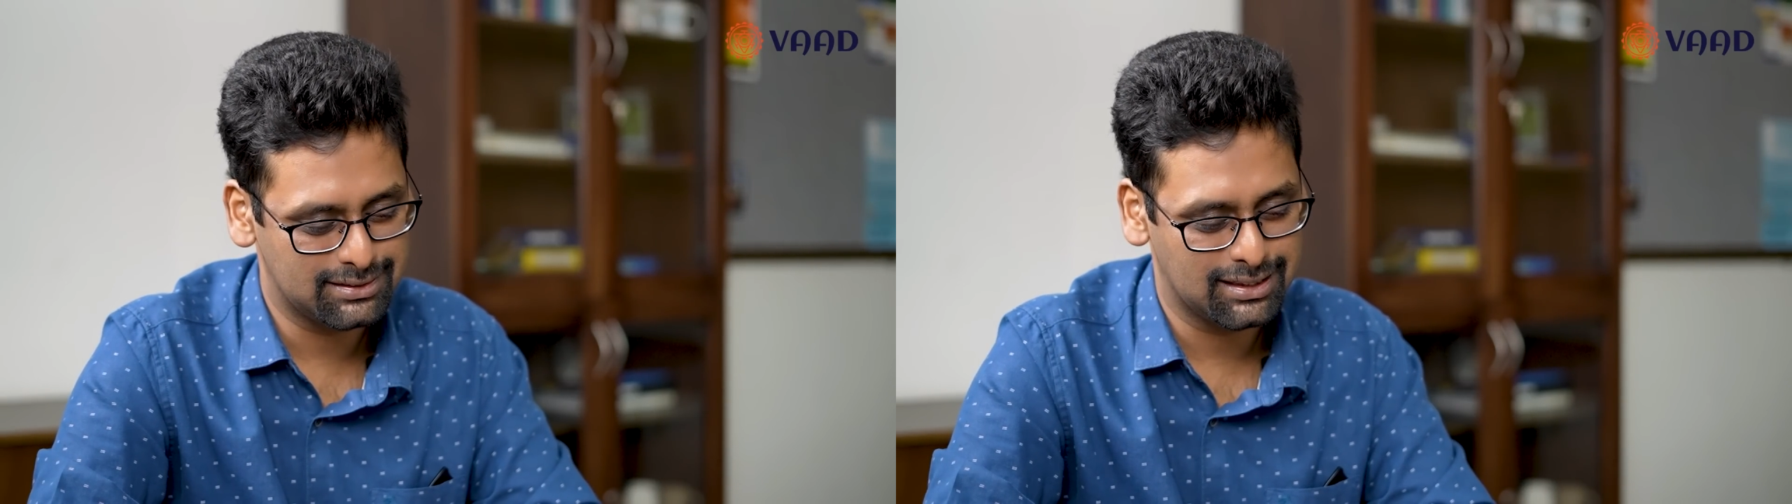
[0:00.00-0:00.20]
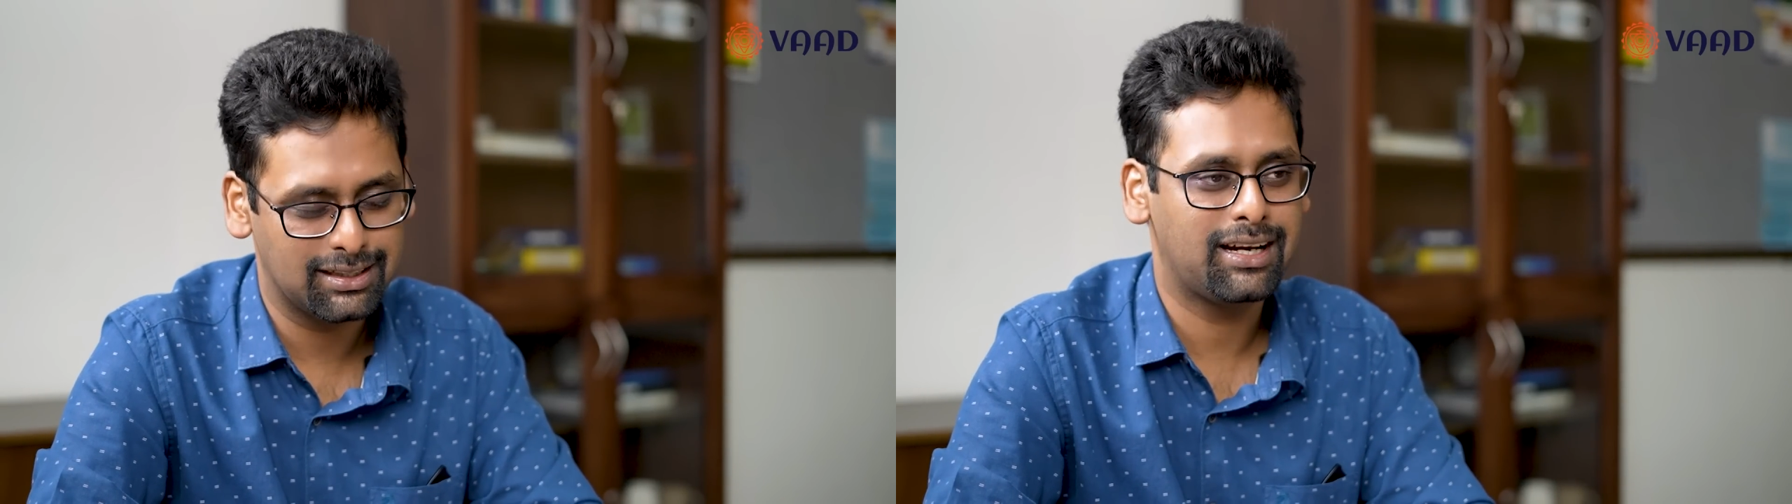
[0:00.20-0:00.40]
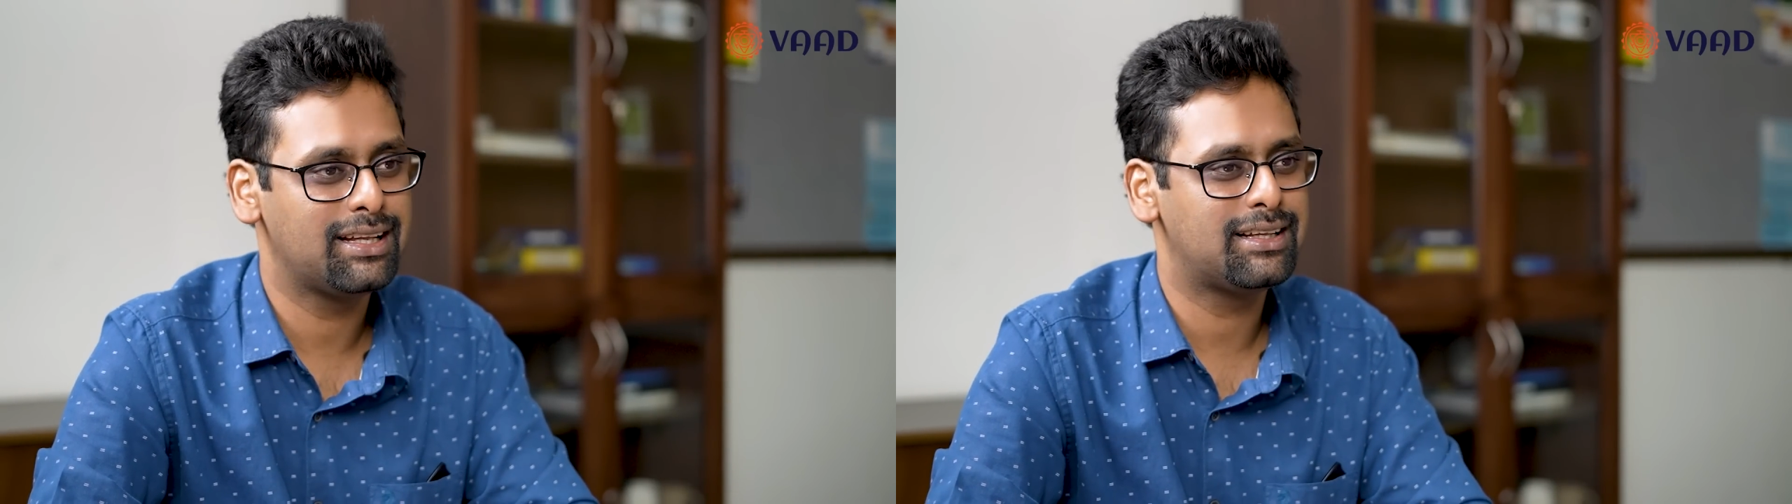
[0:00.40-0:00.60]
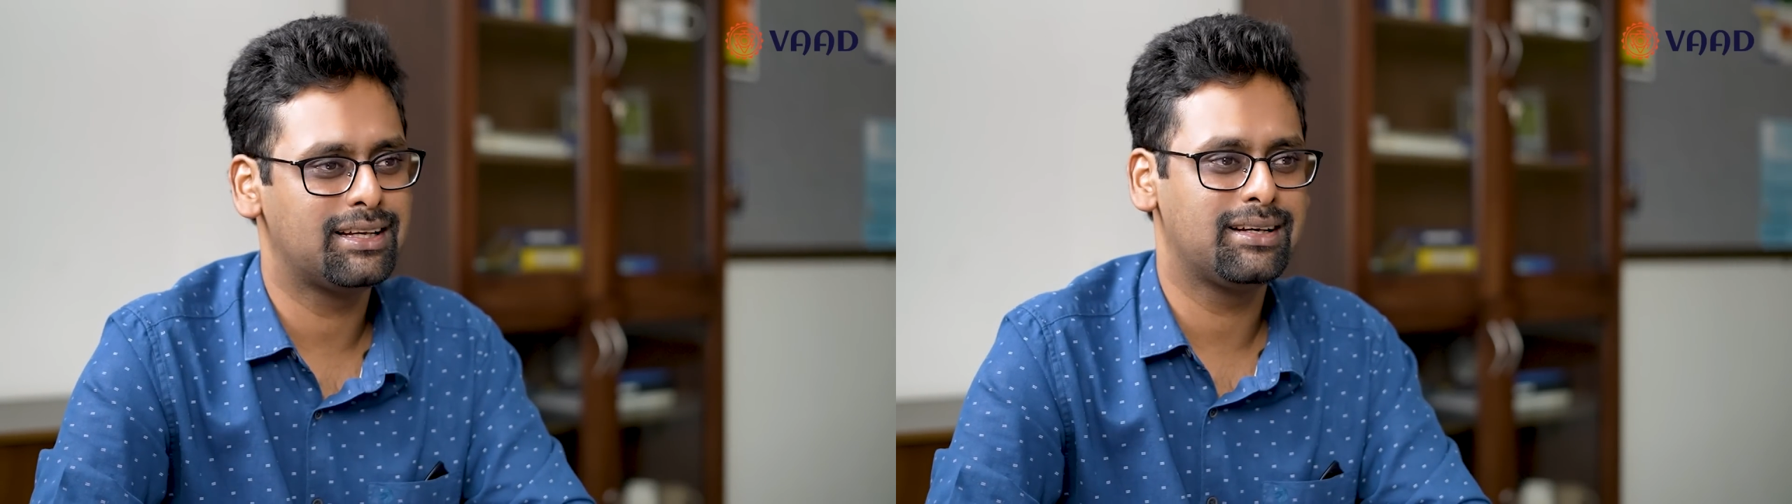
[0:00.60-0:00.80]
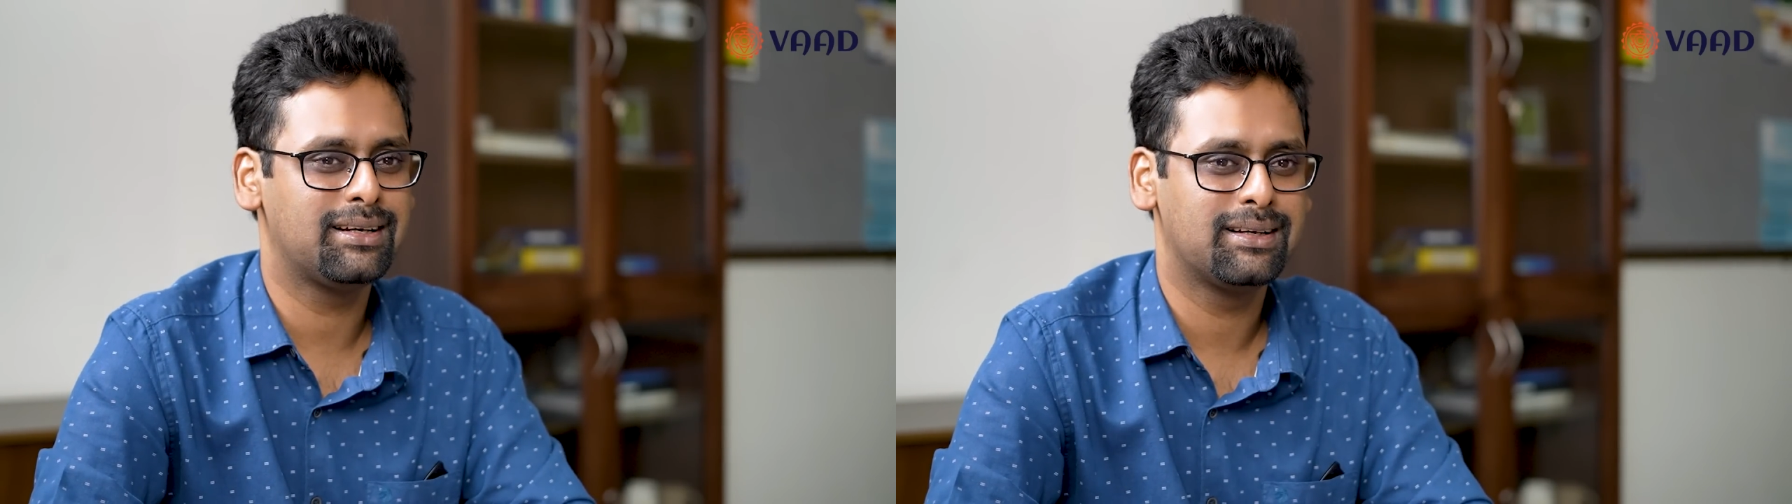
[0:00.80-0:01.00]
Chandrayaan
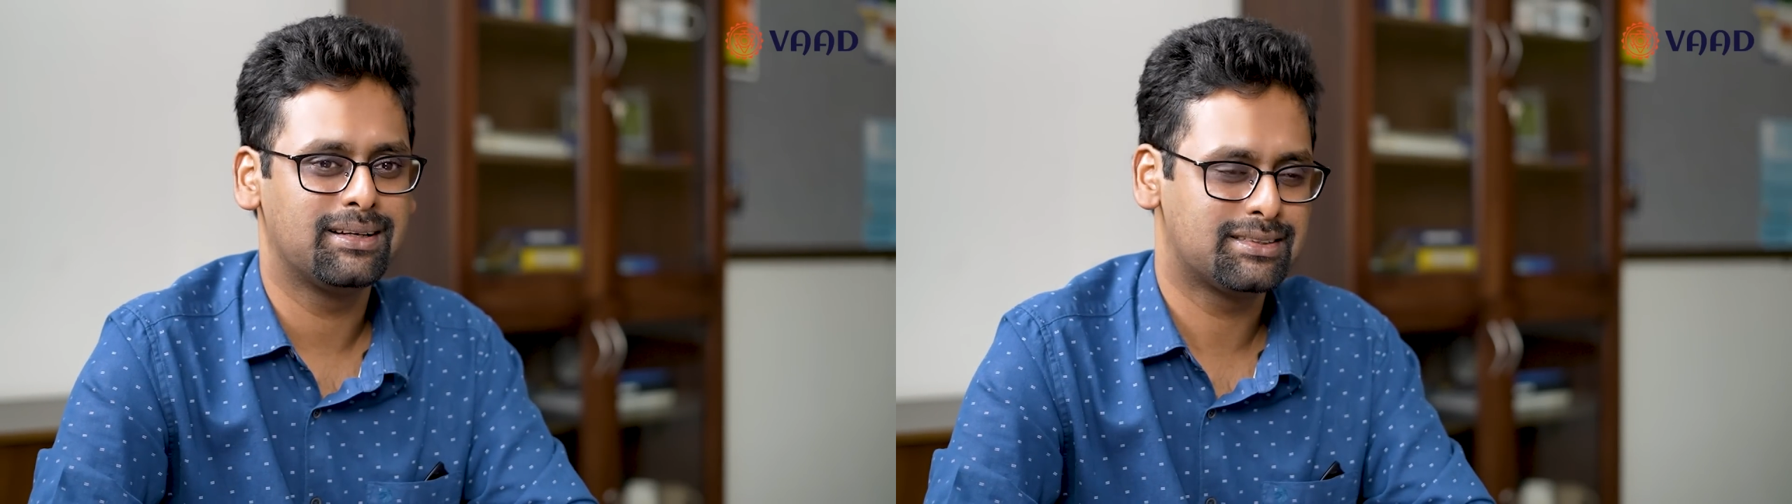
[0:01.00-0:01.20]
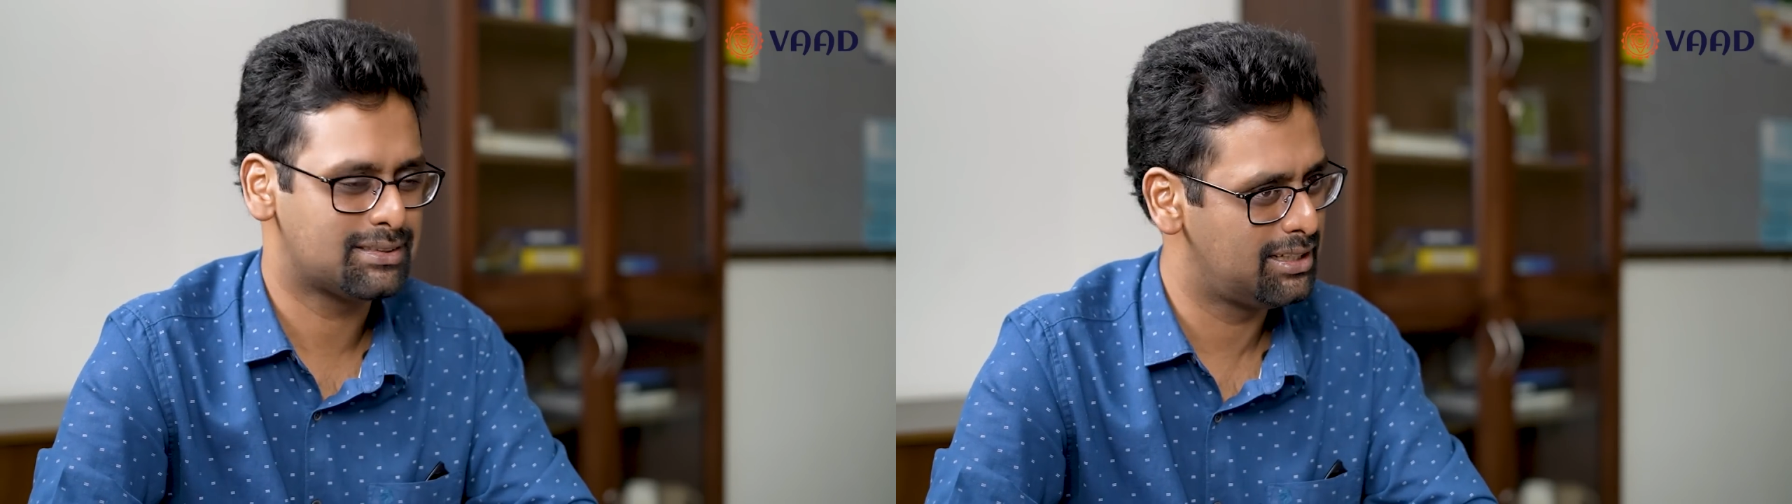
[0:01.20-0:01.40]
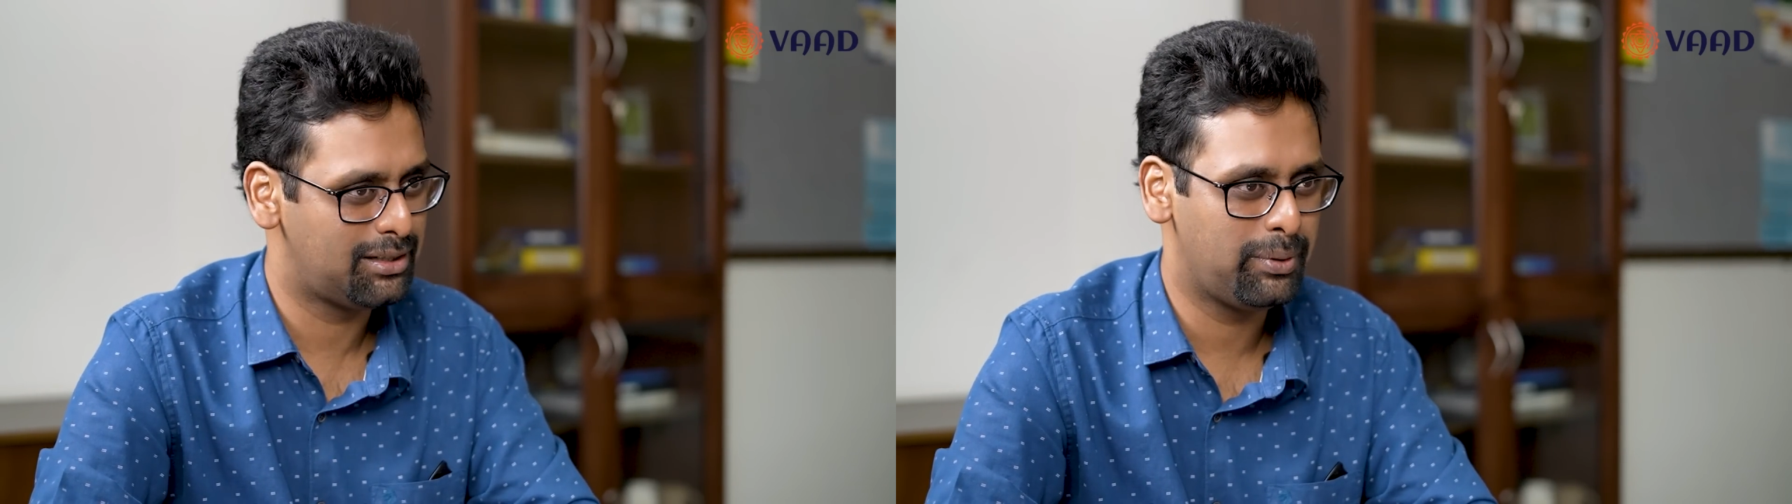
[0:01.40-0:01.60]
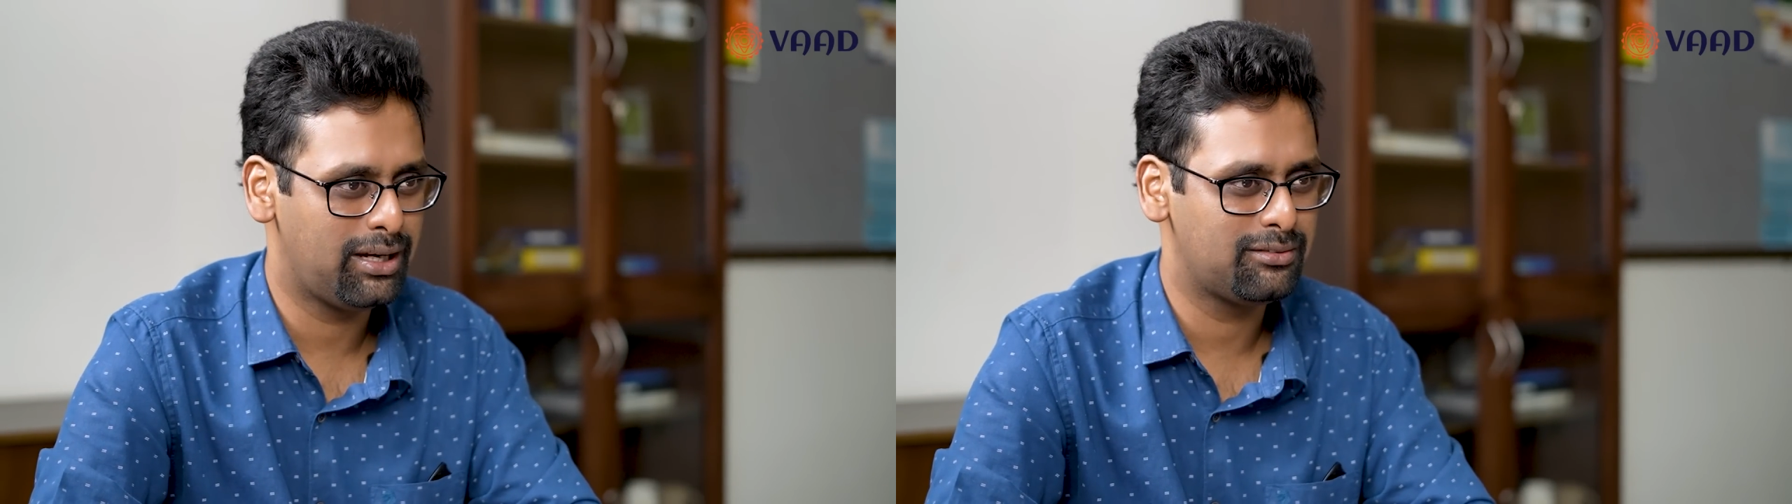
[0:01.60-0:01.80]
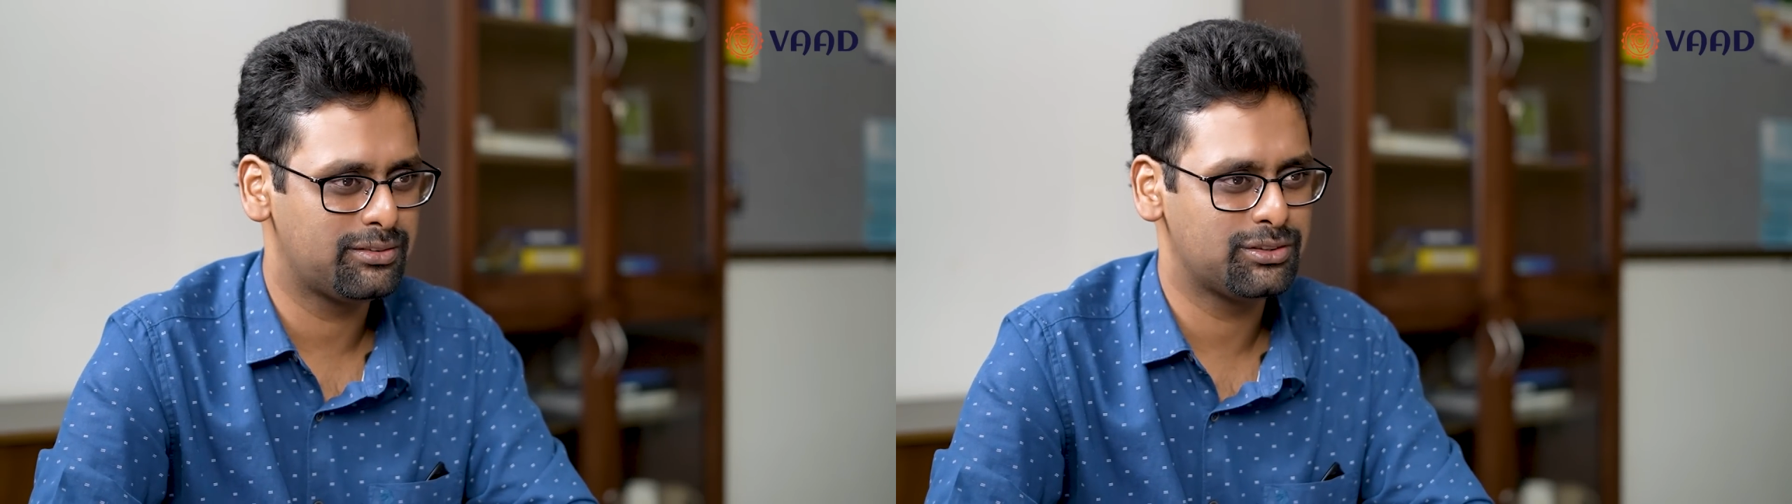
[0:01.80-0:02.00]
thing is a setback,